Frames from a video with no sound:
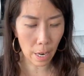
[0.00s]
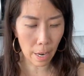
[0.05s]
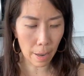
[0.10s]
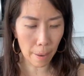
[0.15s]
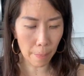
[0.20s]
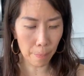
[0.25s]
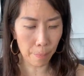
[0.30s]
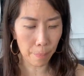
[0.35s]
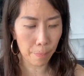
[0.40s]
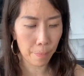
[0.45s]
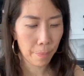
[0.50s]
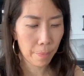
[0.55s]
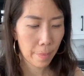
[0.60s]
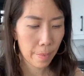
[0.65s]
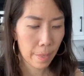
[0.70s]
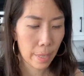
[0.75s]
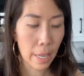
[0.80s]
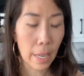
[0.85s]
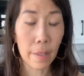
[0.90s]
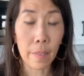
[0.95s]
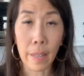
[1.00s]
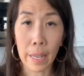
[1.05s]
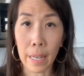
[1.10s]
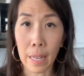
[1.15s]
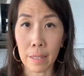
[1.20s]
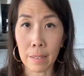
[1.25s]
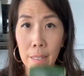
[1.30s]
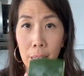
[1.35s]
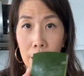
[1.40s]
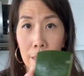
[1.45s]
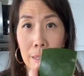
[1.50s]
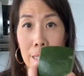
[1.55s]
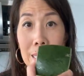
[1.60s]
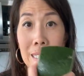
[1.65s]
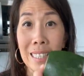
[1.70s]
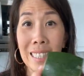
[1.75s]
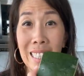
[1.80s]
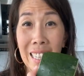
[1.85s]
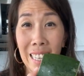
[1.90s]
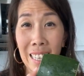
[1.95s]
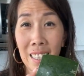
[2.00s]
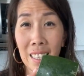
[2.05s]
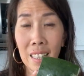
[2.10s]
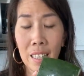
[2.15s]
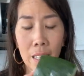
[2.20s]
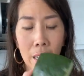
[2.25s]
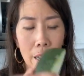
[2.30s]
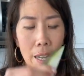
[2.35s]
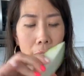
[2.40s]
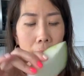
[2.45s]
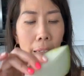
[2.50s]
And like I said, the skin